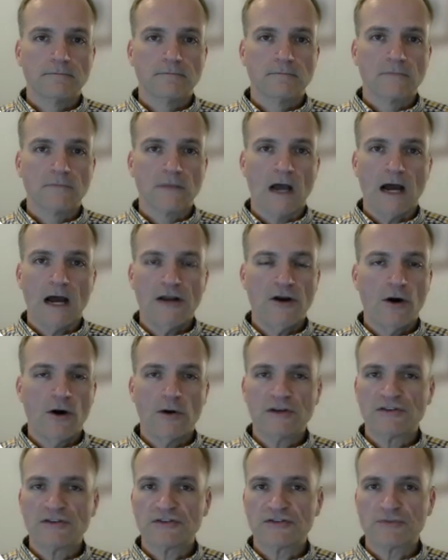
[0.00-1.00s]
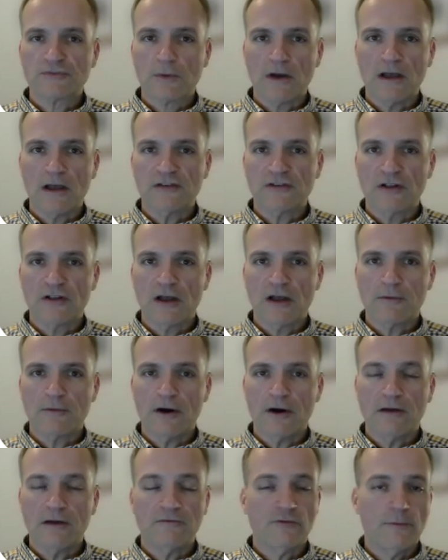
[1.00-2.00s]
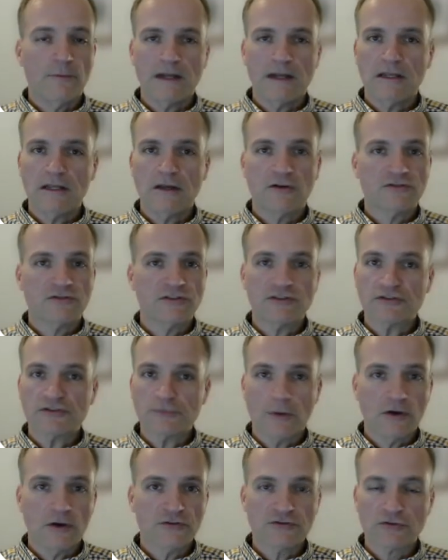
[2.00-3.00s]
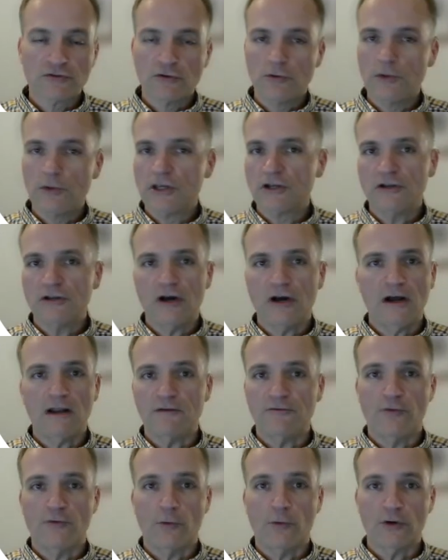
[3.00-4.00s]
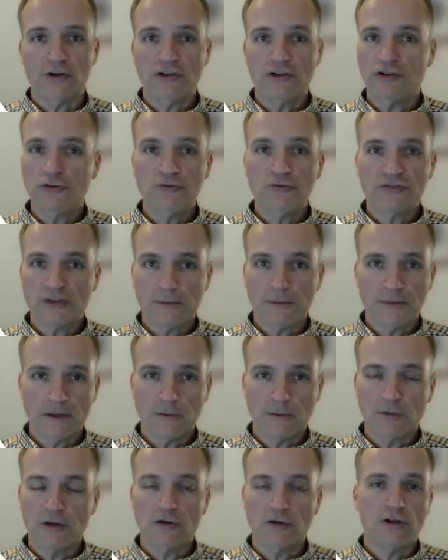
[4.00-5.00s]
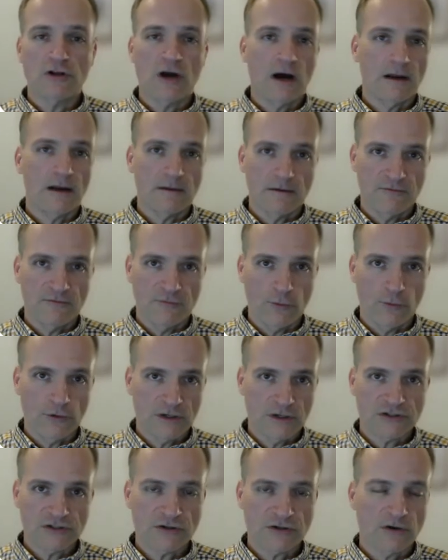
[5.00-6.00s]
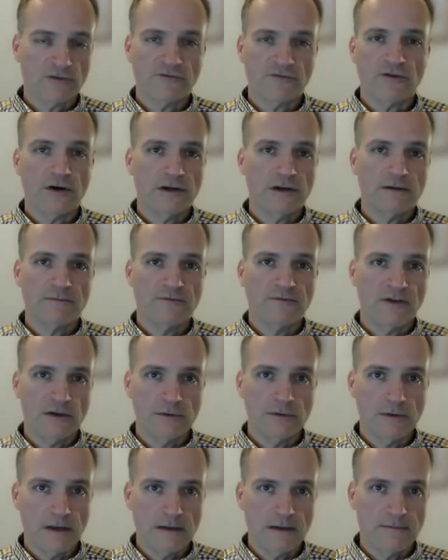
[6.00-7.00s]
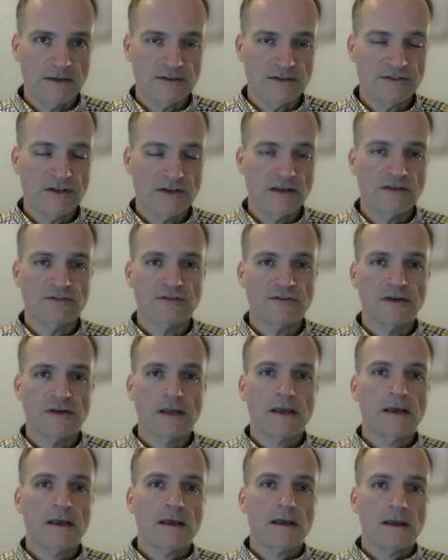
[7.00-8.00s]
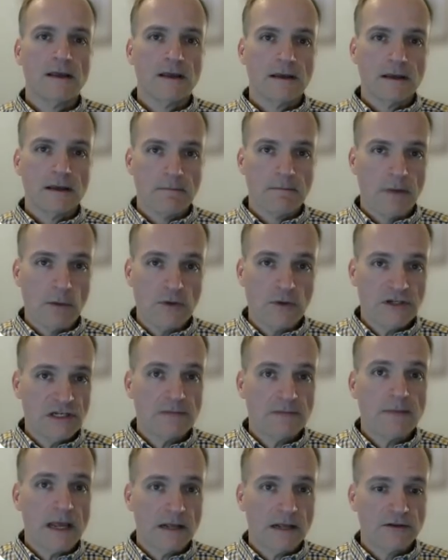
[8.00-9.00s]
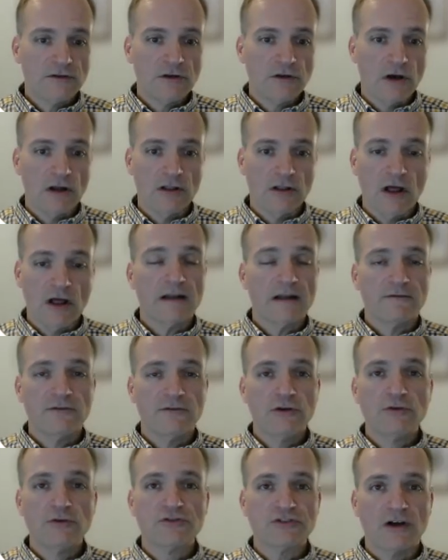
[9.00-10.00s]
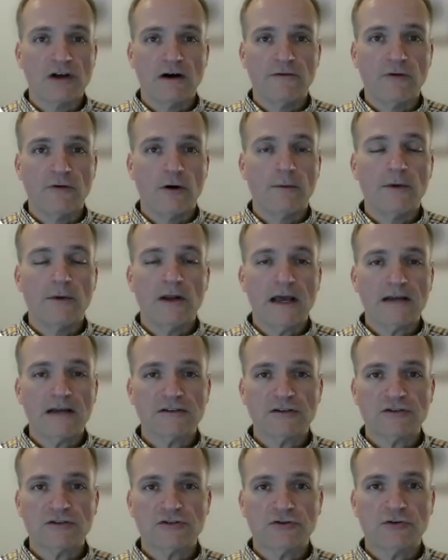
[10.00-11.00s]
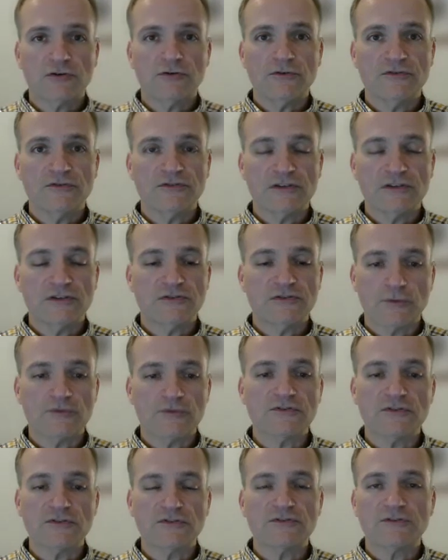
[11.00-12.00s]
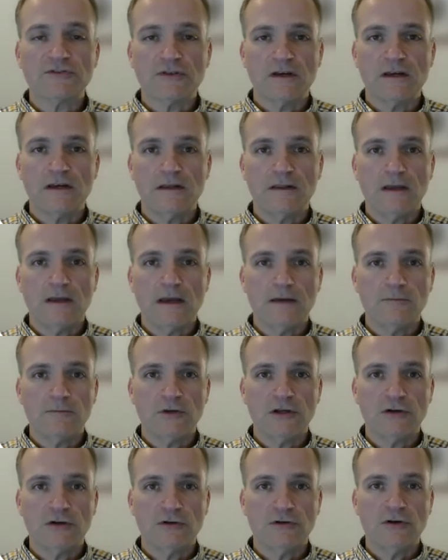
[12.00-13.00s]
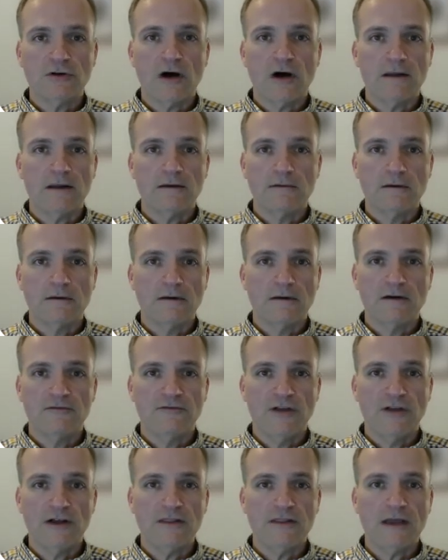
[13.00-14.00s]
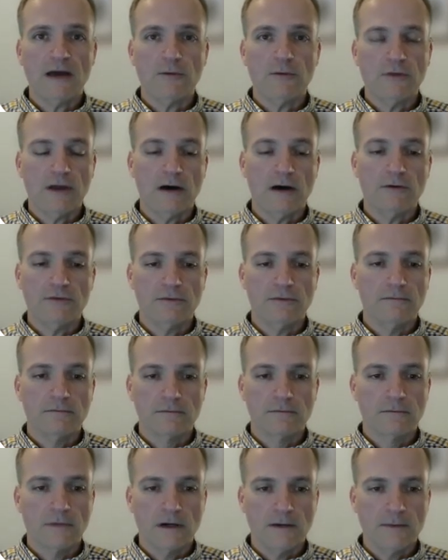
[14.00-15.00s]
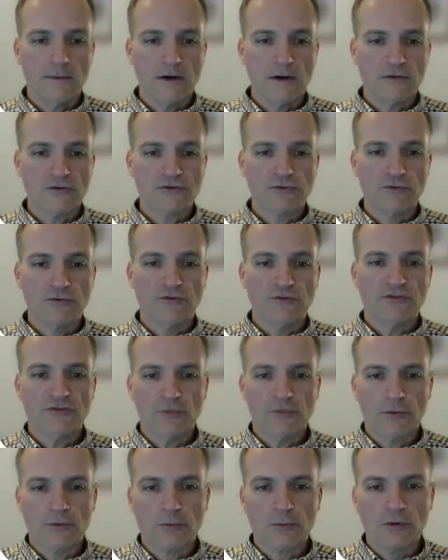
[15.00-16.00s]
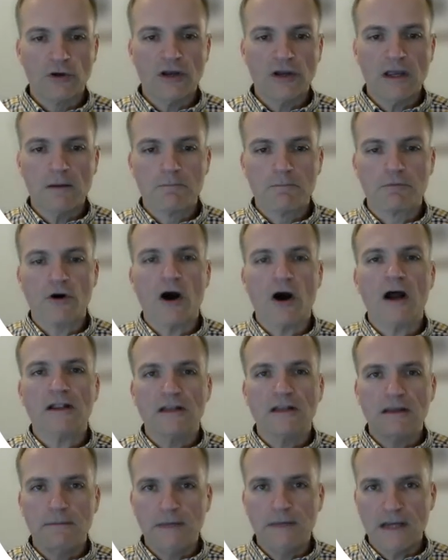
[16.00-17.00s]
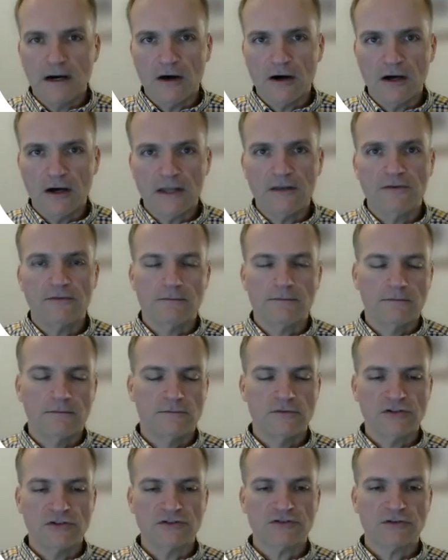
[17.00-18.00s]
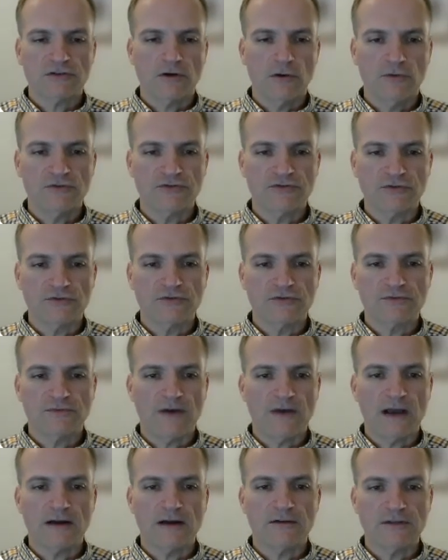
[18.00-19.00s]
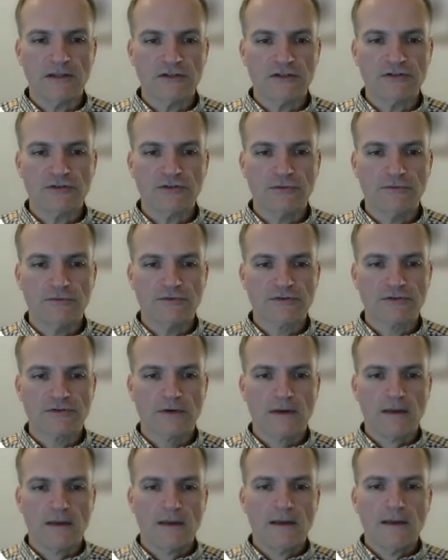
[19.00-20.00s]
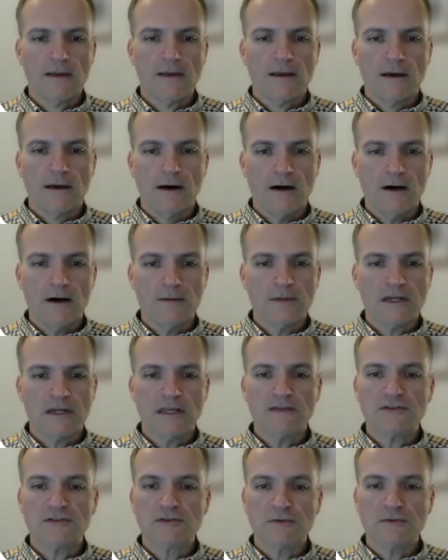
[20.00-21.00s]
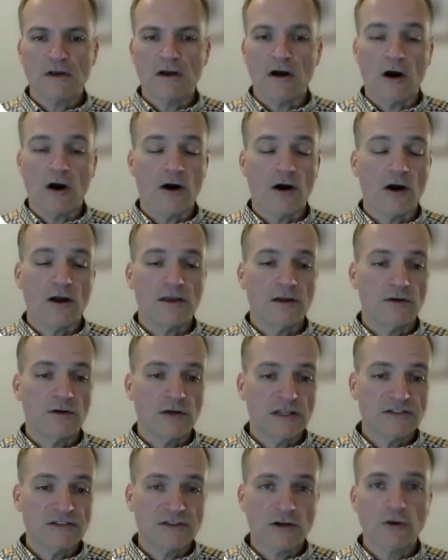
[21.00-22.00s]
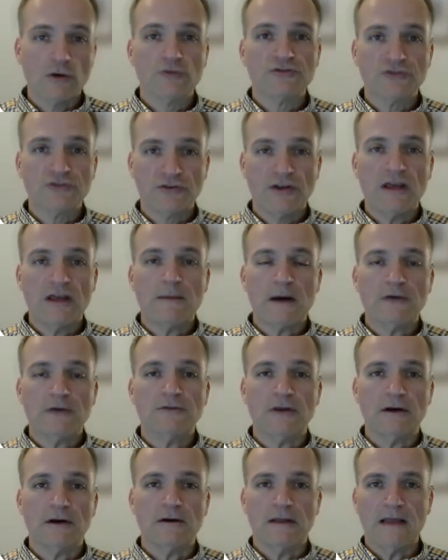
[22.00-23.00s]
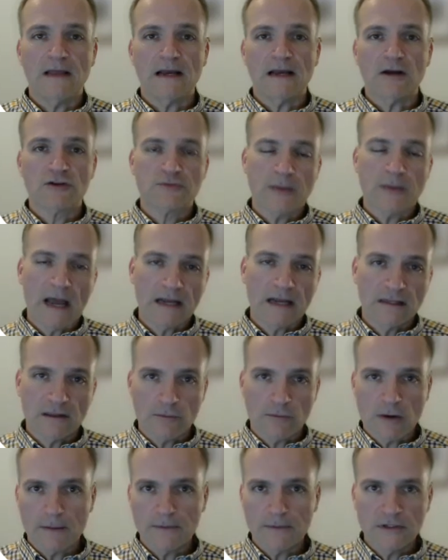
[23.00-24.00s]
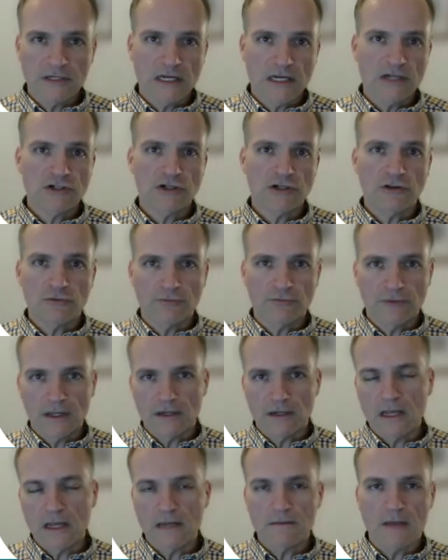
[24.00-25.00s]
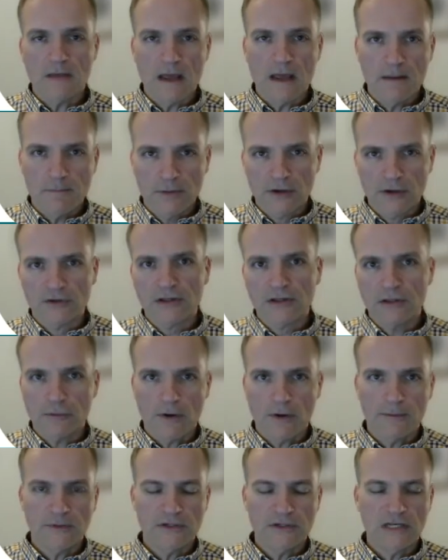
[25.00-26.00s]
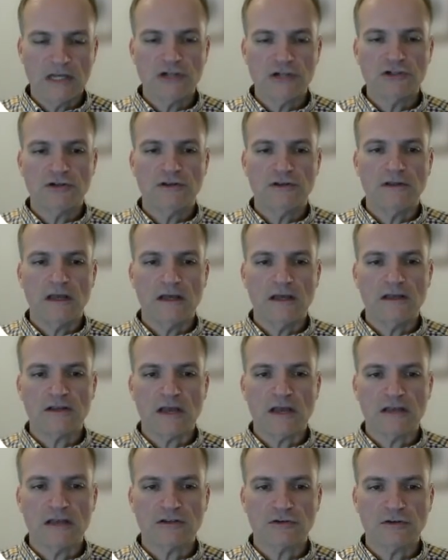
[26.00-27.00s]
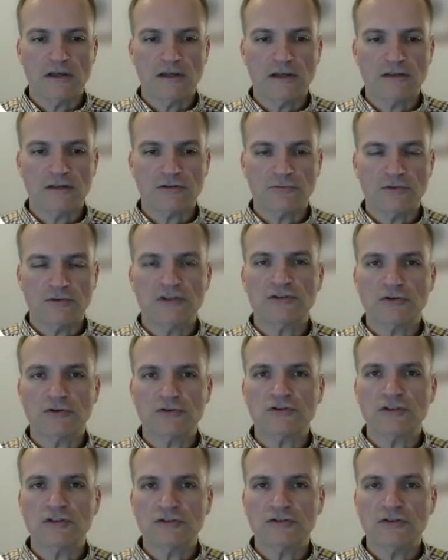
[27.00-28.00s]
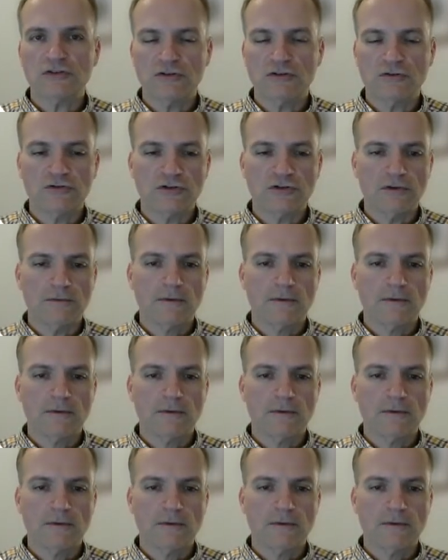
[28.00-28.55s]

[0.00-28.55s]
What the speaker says: I know as a librarian for many years at a small school, we could not afford to do something. We could not afford to start a fund to fund APCs, but we did make a lot of use of open access journals and sources, and we could not have done that without other schools. And so we were looking broadly beyond just Coastal's faculty and students. It gets the Coastal name out there, and that goes back to the reputation and building the reputation as a research institution.